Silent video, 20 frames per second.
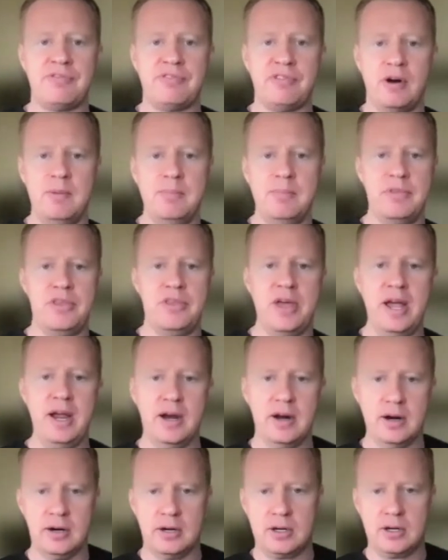From
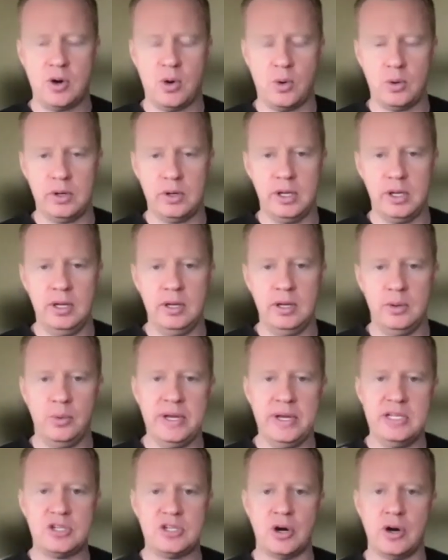there, Korey,
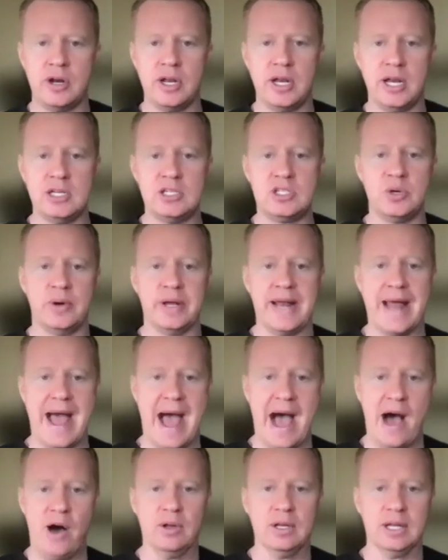we turn it into an
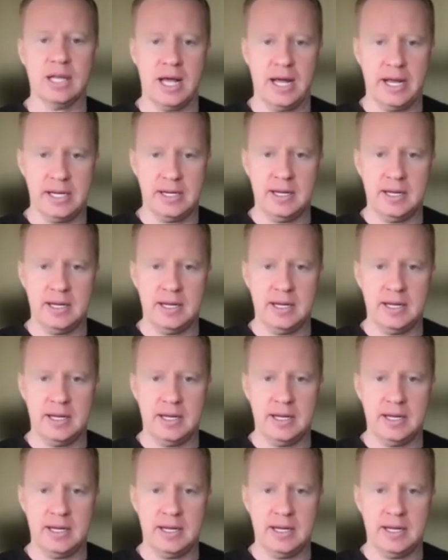outline.